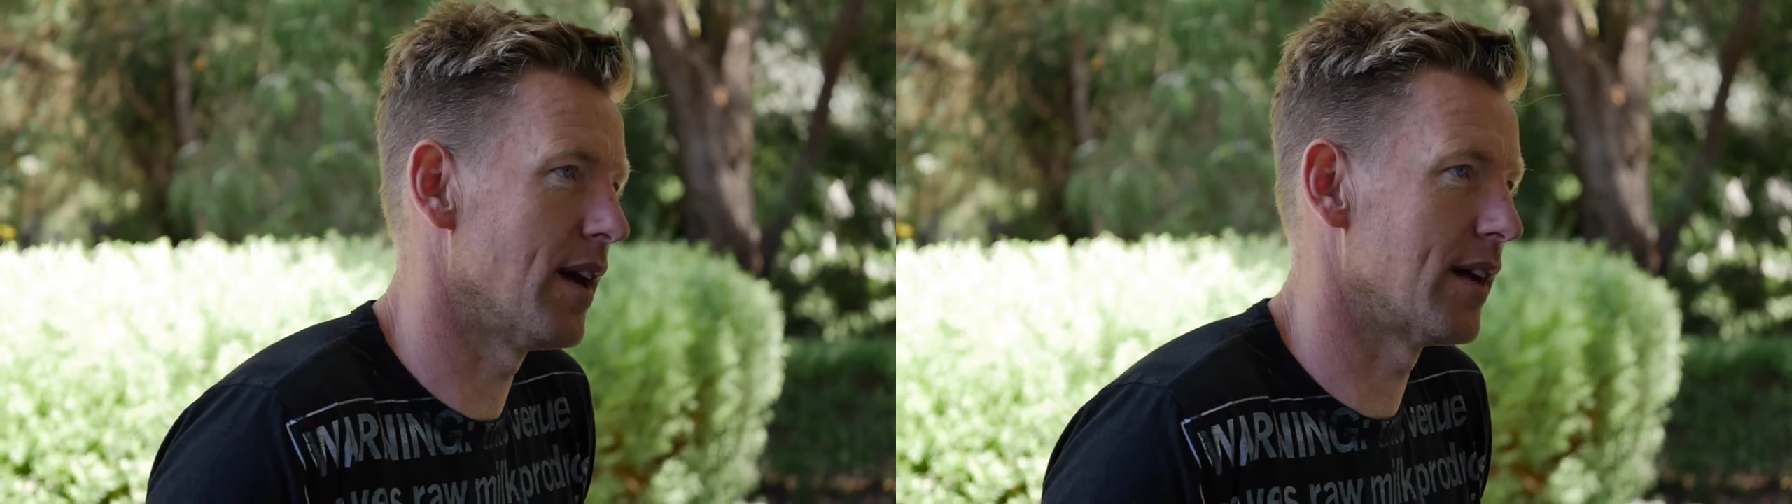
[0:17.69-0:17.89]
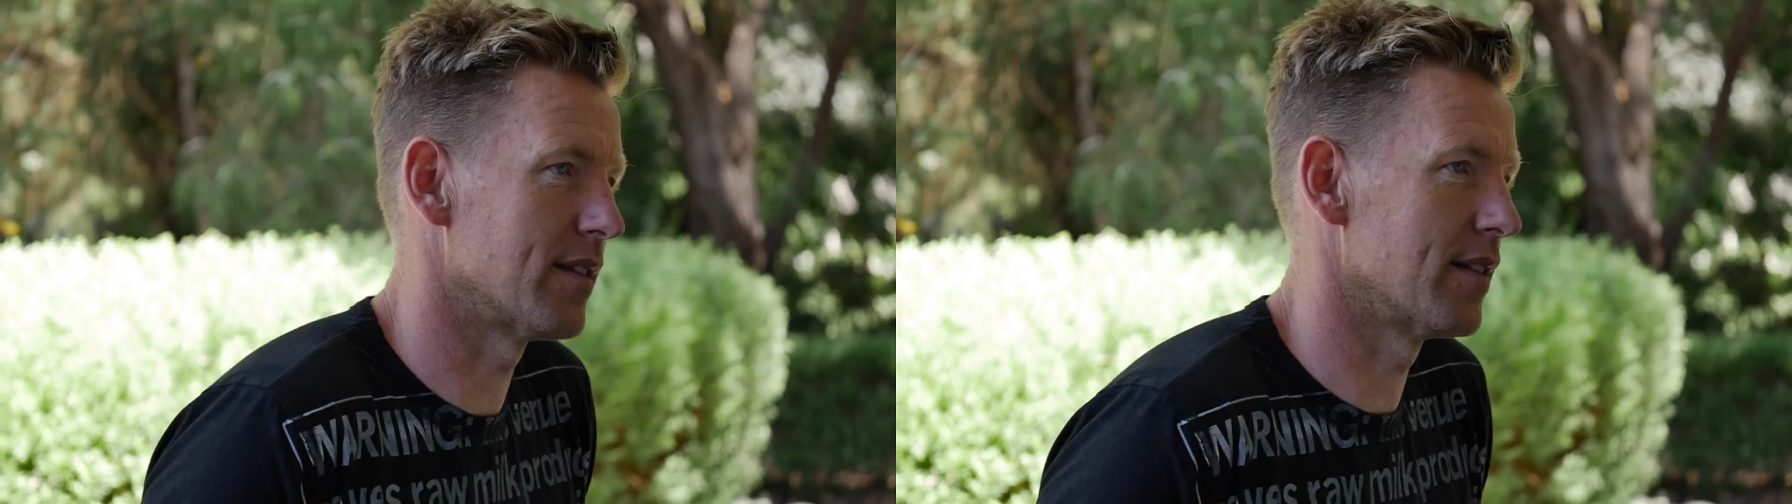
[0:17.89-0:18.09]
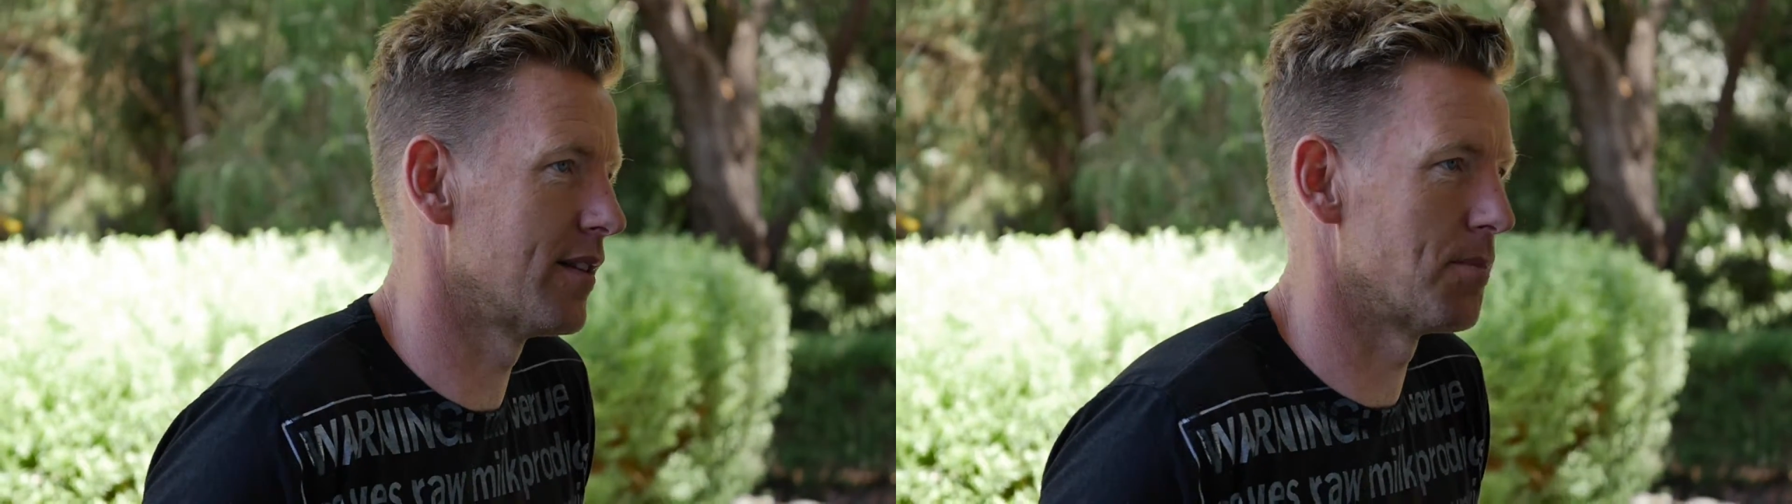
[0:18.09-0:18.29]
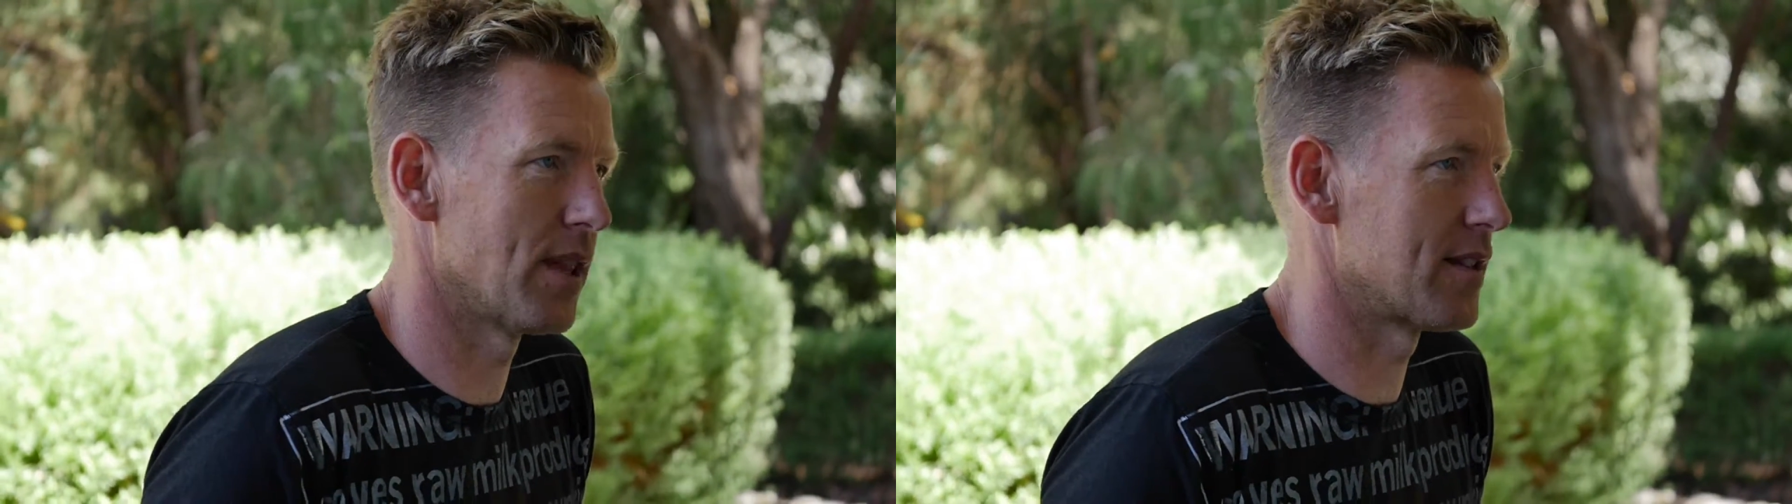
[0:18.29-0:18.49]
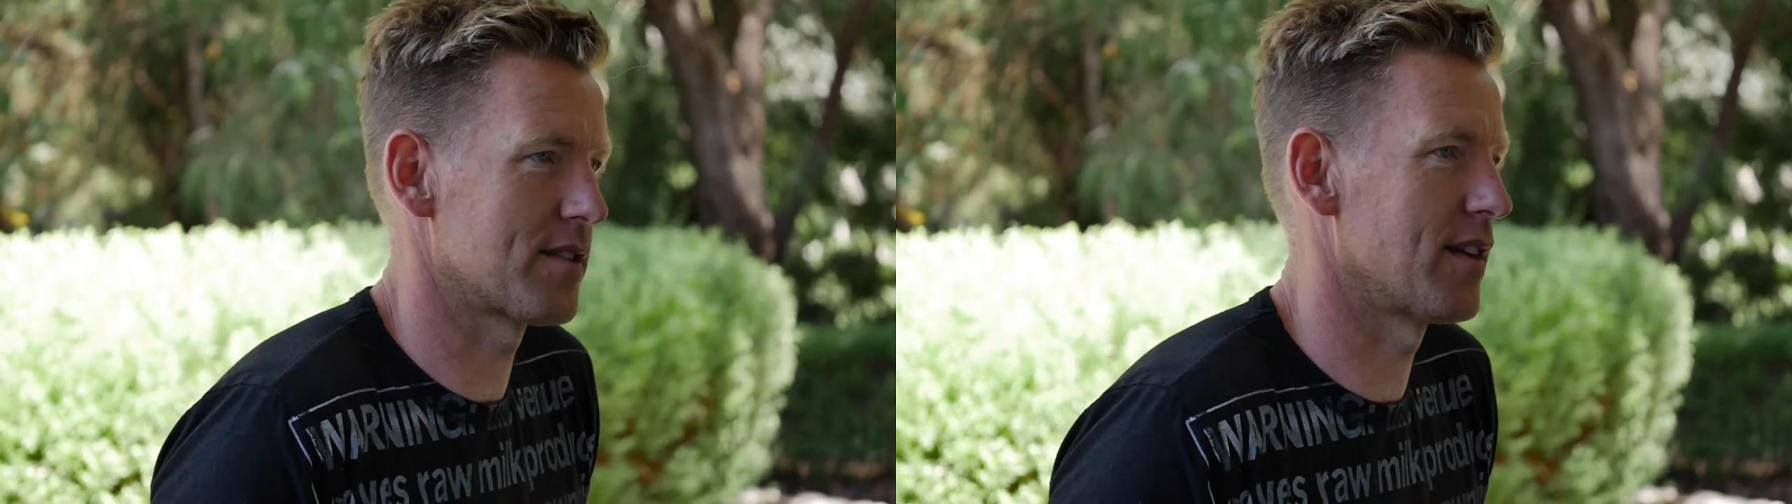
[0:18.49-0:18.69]
at the
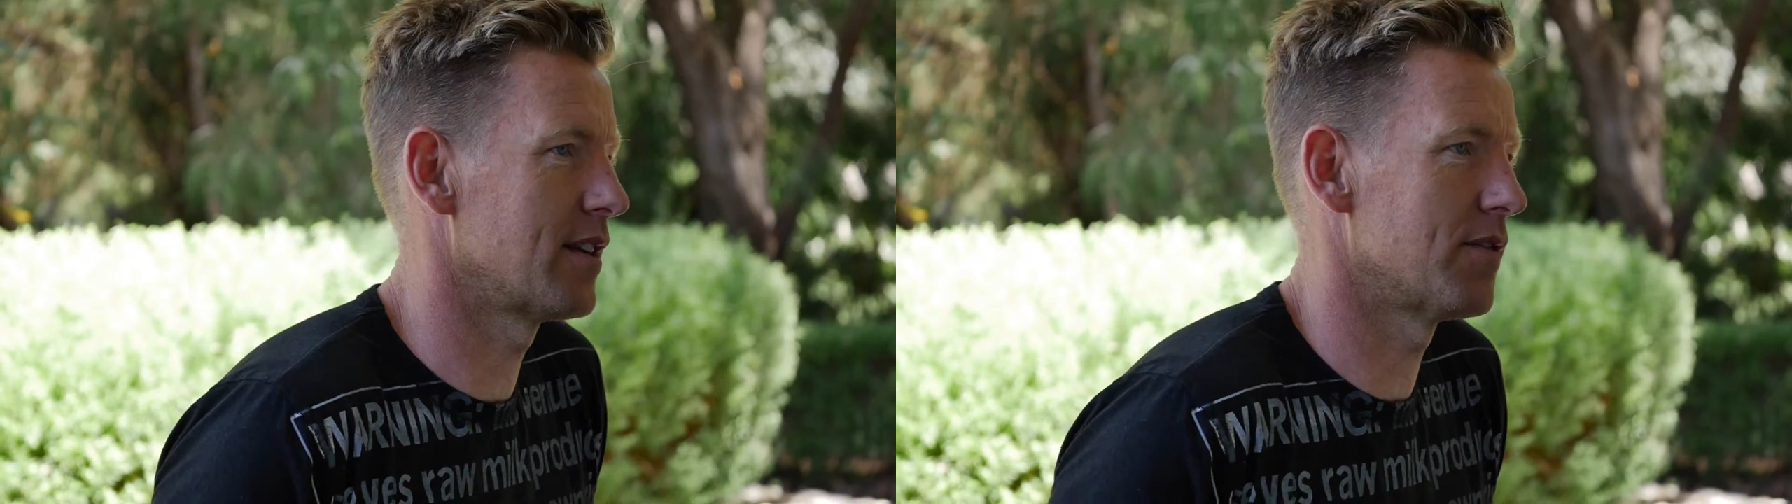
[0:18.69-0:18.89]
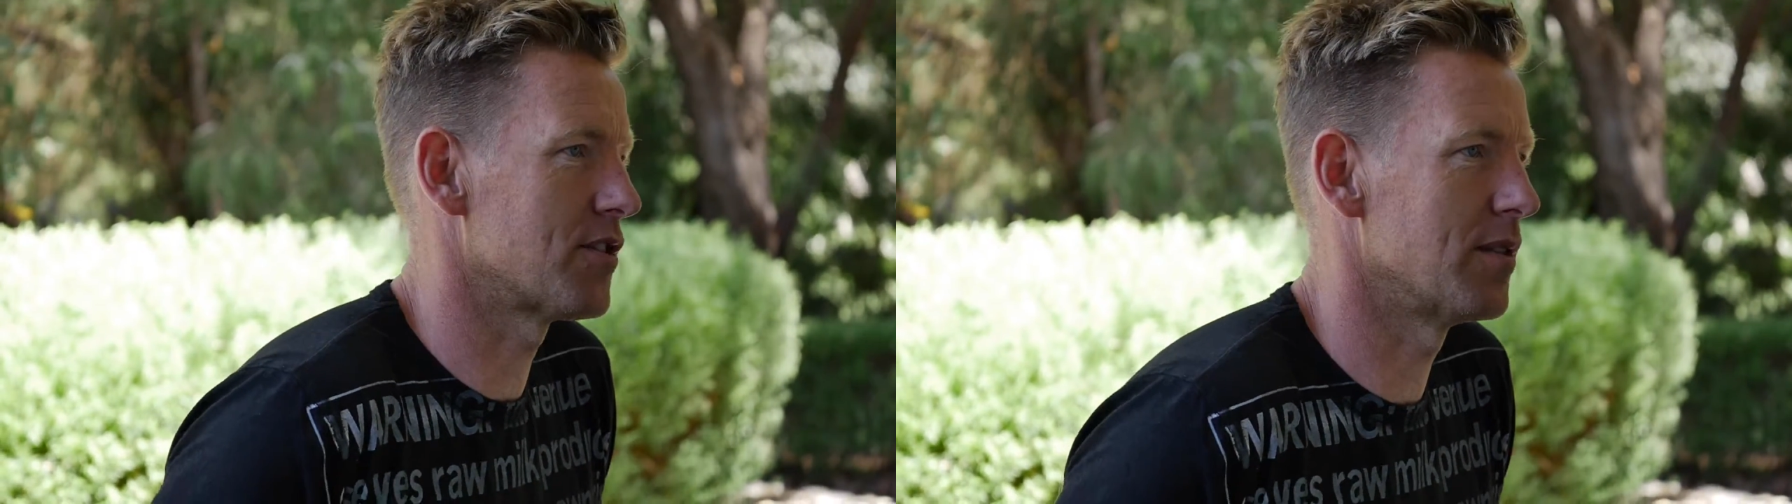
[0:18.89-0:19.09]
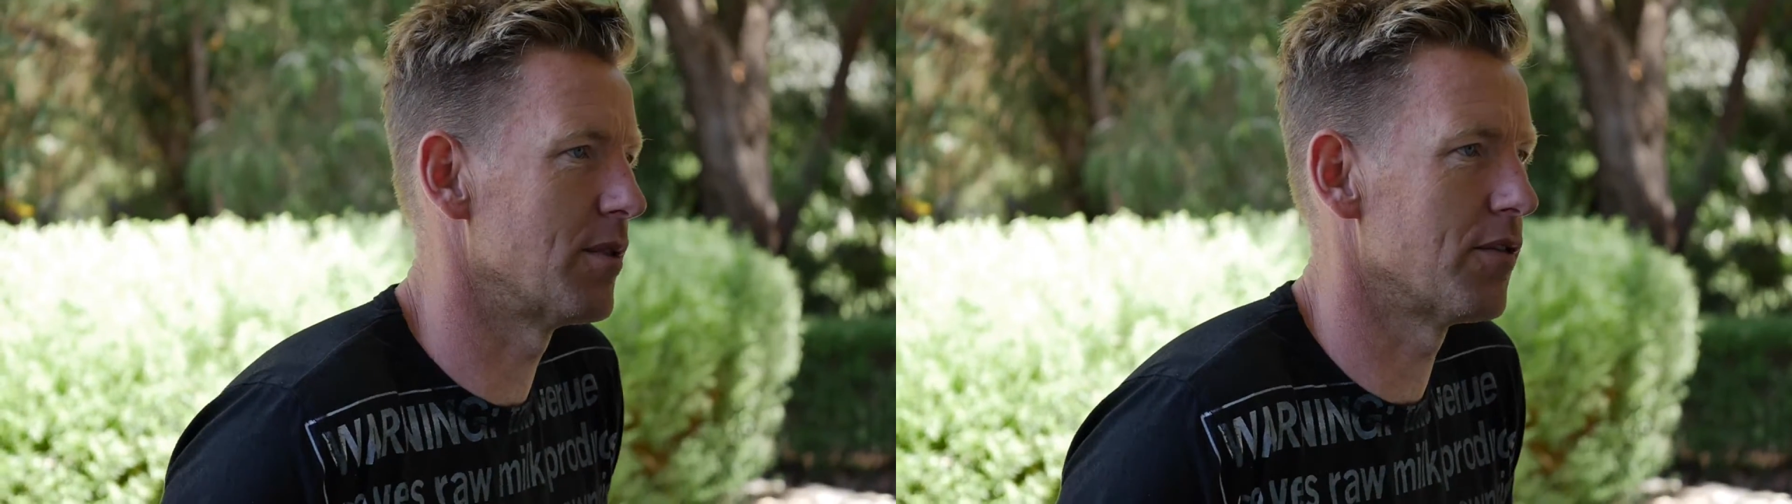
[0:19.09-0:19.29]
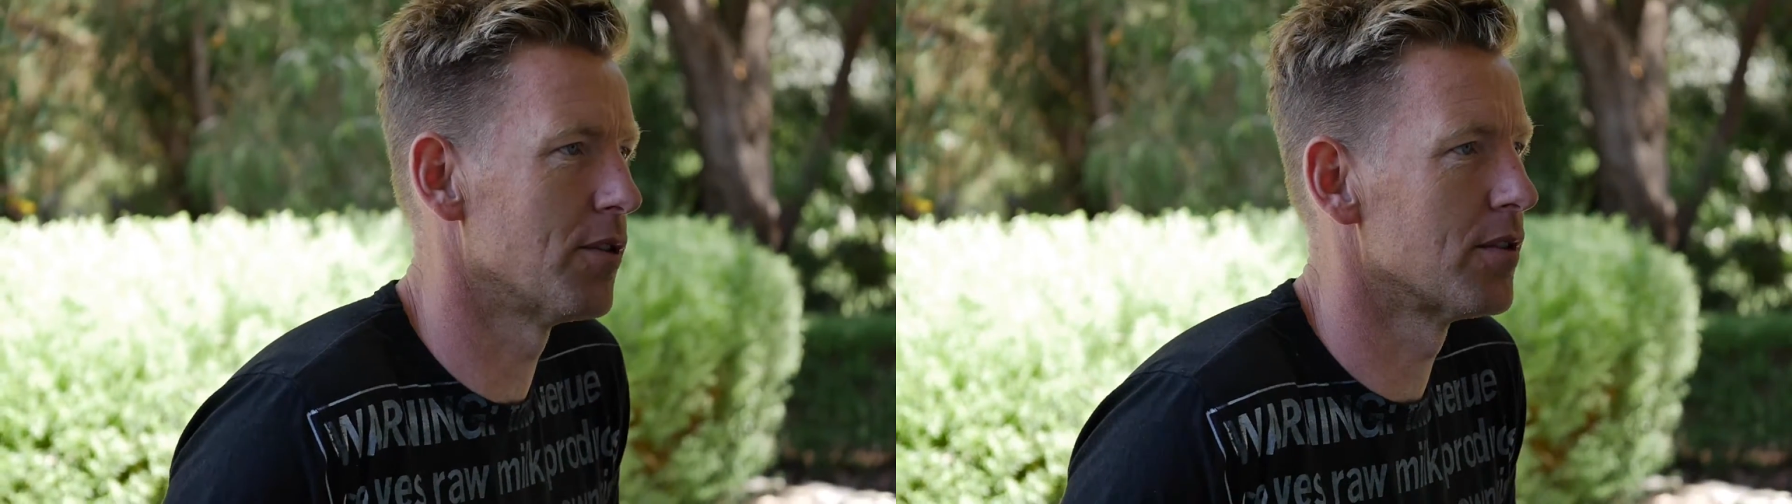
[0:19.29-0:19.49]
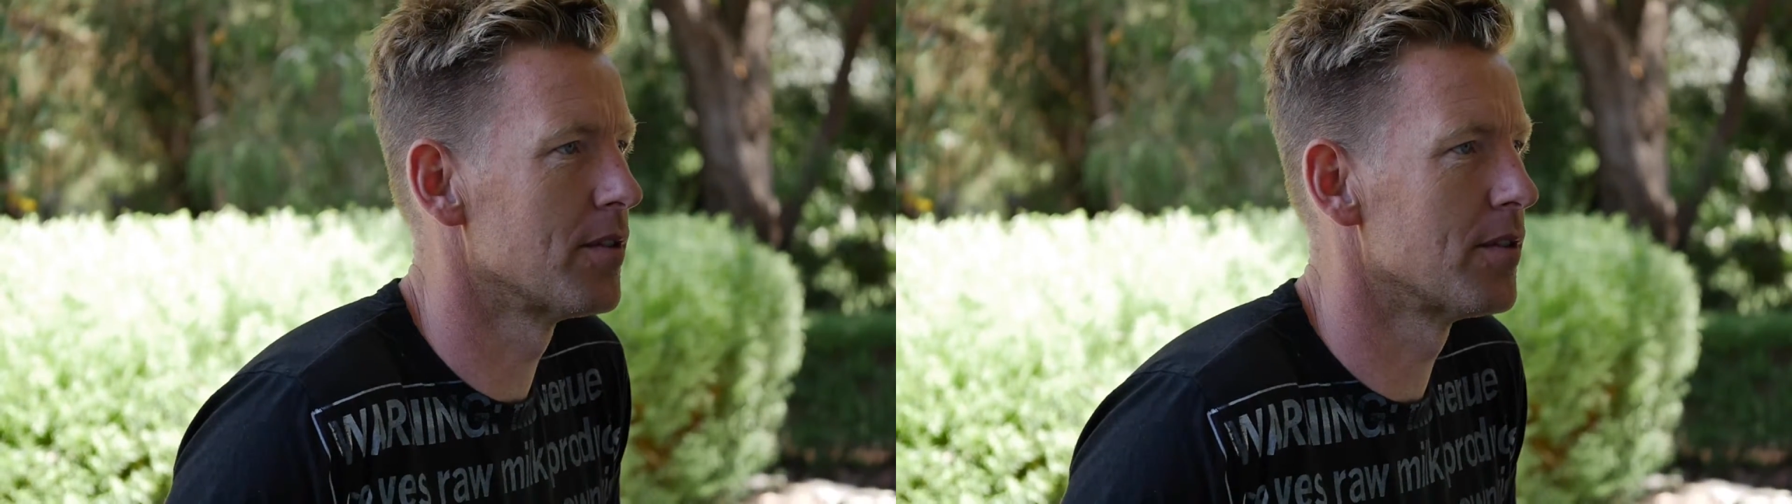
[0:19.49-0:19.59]
plants that I've never seen before.